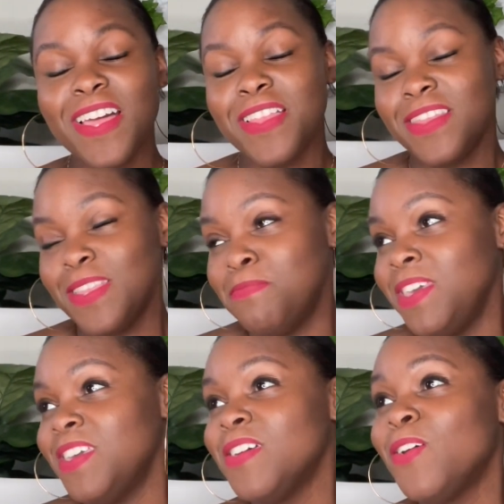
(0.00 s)
Let
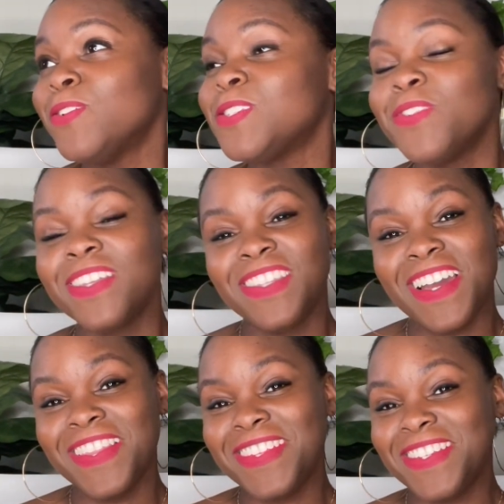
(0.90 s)
me also
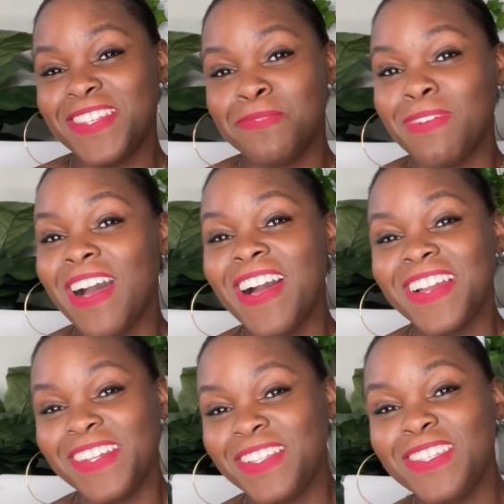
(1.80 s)
acknowledge this
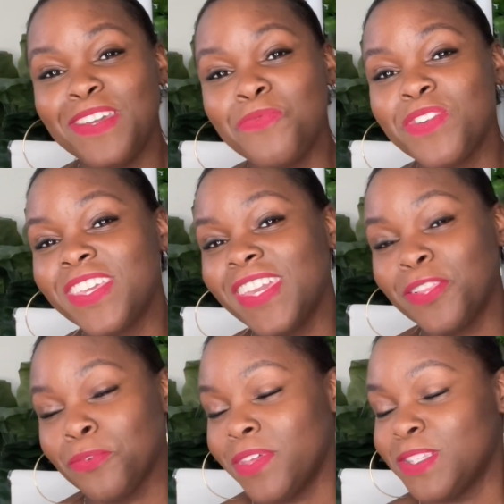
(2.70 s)
mahogany teakwood
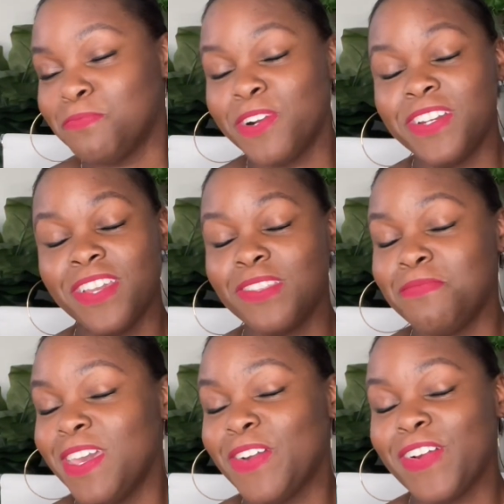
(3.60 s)
candle that's burning in the
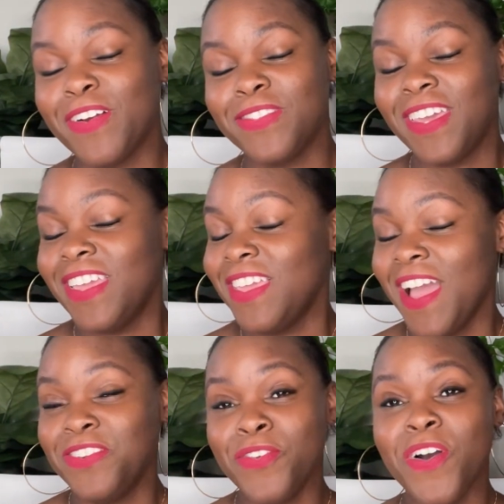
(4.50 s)
background that
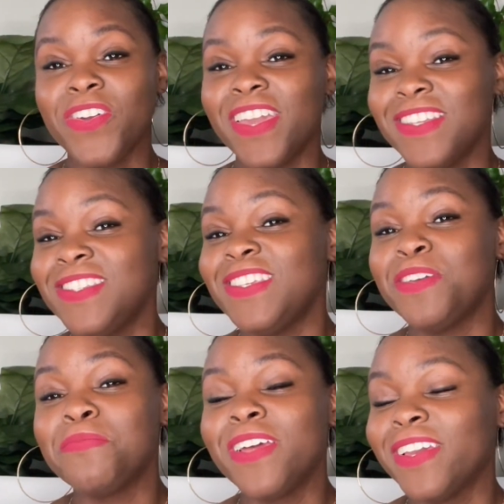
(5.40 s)
I know y'all can't
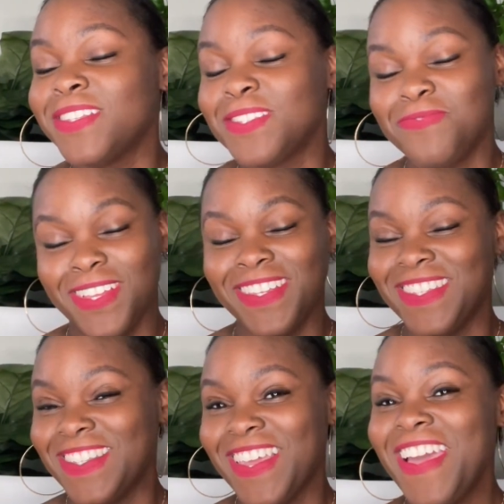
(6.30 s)
see it, but I can smell it.
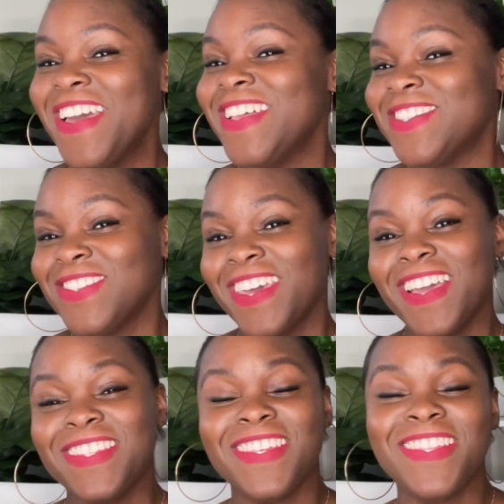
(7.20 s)
And so, like
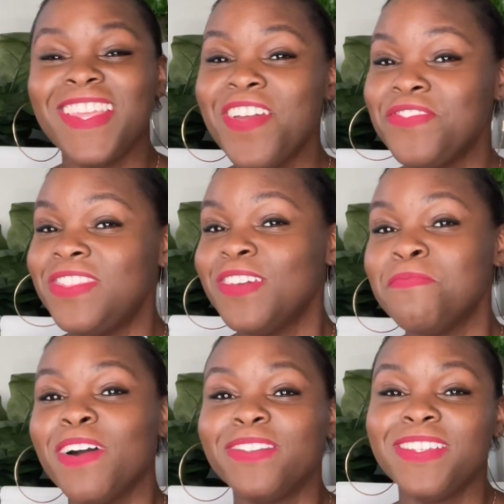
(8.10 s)
I said, everything
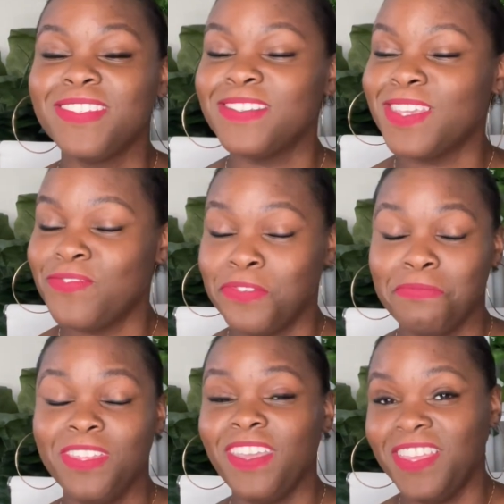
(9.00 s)
about this is giving
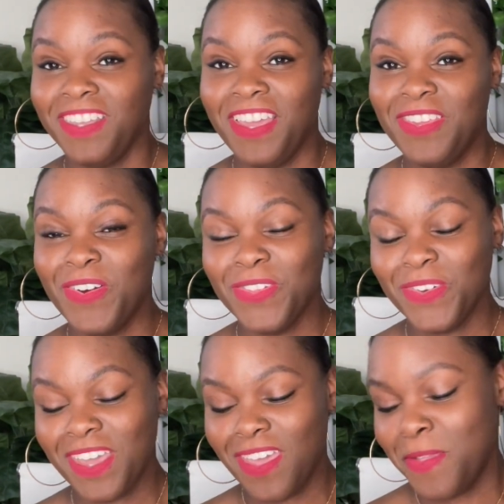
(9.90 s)
me date night, y'all,
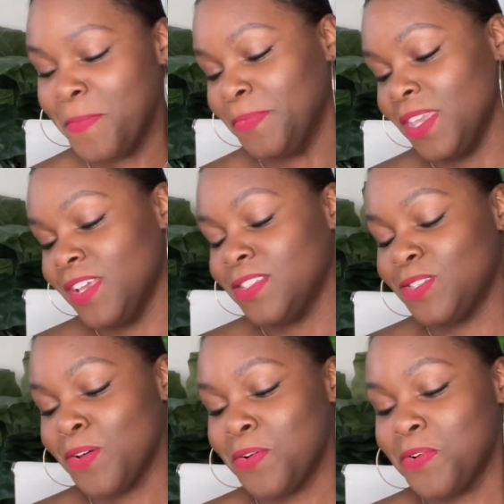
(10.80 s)
okay?
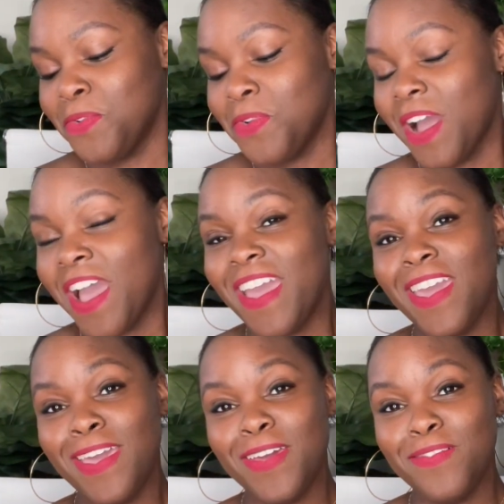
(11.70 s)
So I
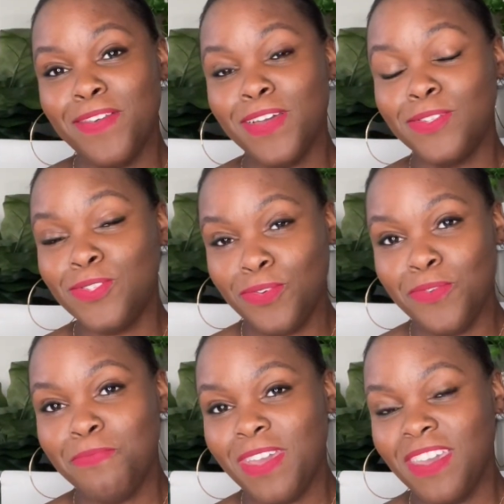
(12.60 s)
have
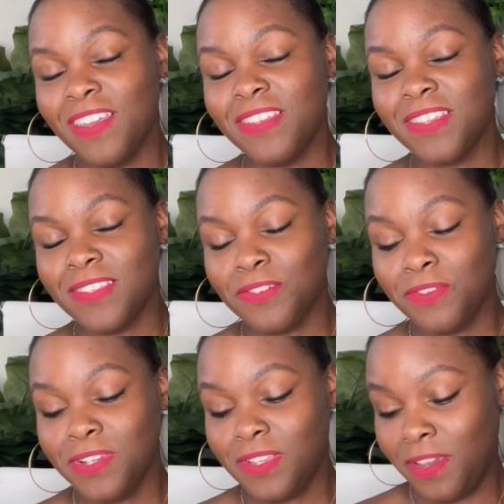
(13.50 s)
2 bag
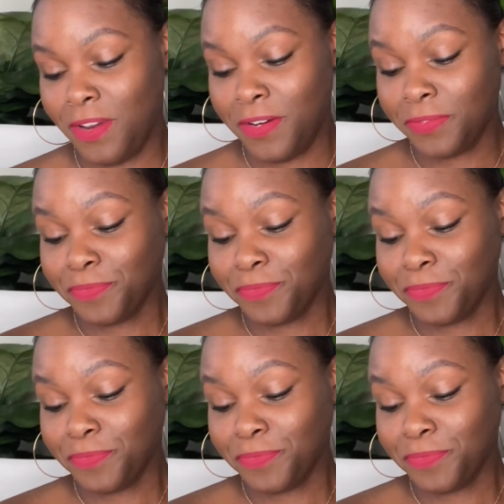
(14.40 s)
accessories here.